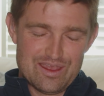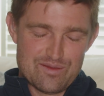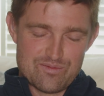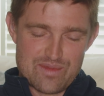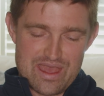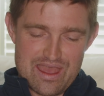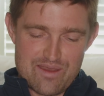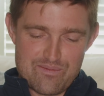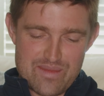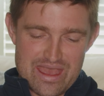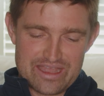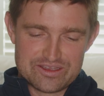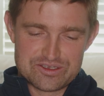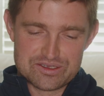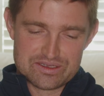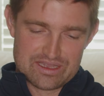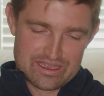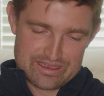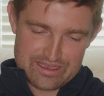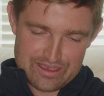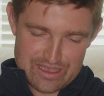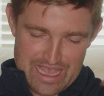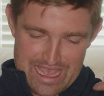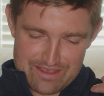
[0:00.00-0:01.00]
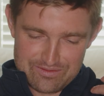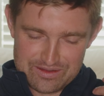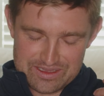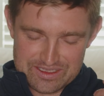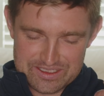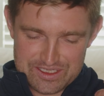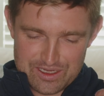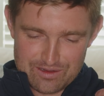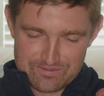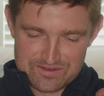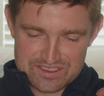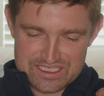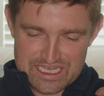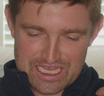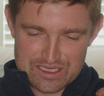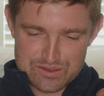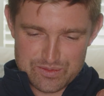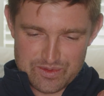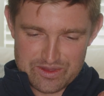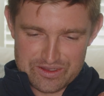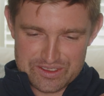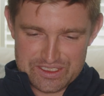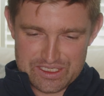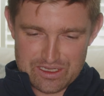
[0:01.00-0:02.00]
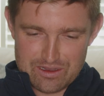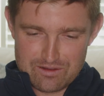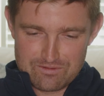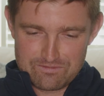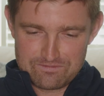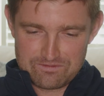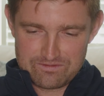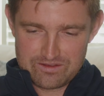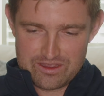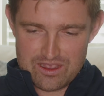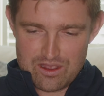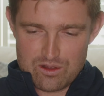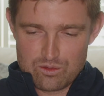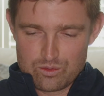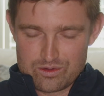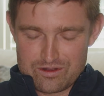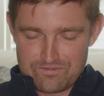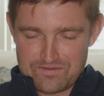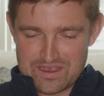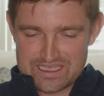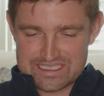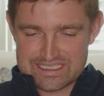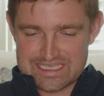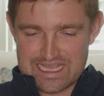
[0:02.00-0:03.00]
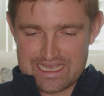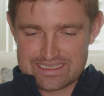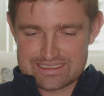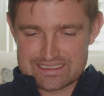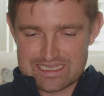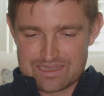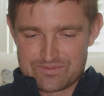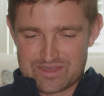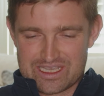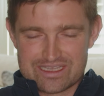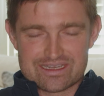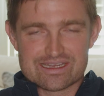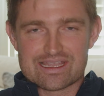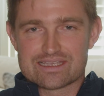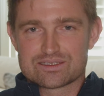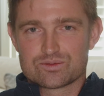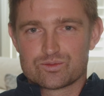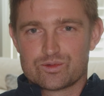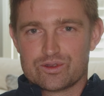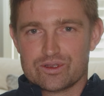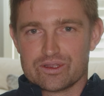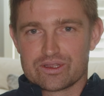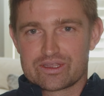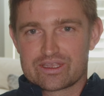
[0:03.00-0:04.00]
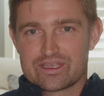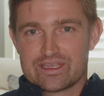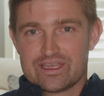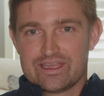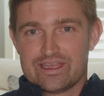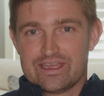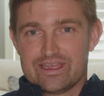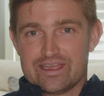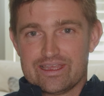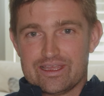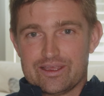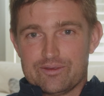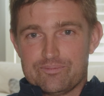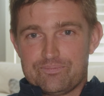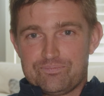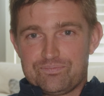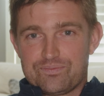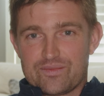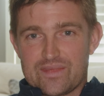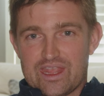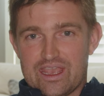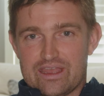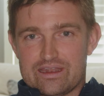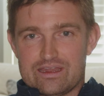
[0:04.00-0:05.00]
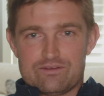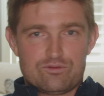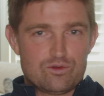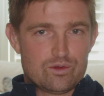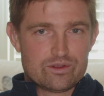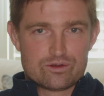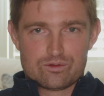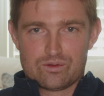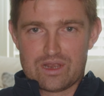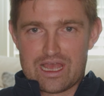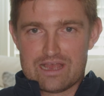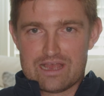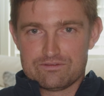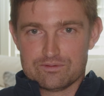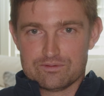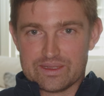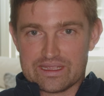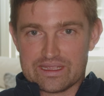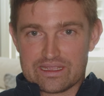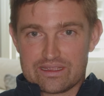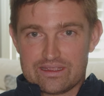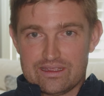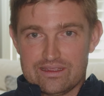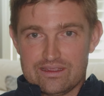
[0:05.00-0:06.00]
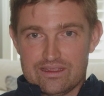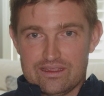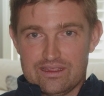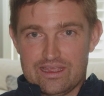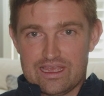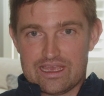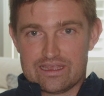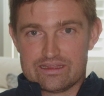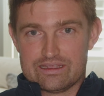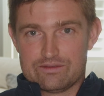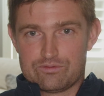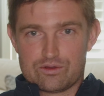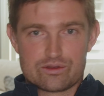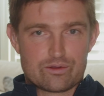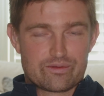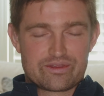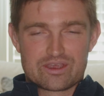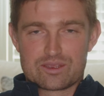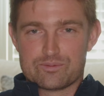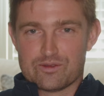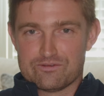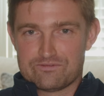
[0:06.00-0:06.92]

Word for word: imagine having this conversation with yourself. Oh, what if I start something and it doesn't work? And everyone will laugh at me and everyone will think I'm